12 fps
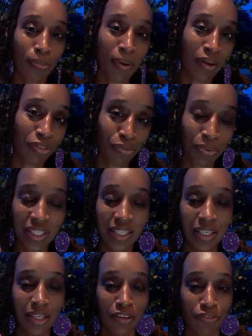about
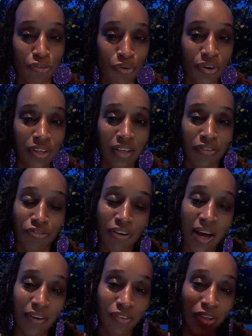3D and 4D and
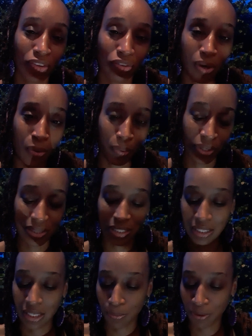5D, so I wanted to
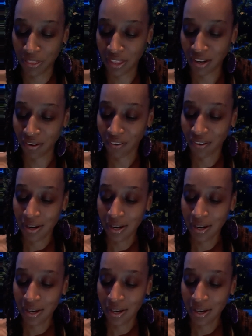keep it there.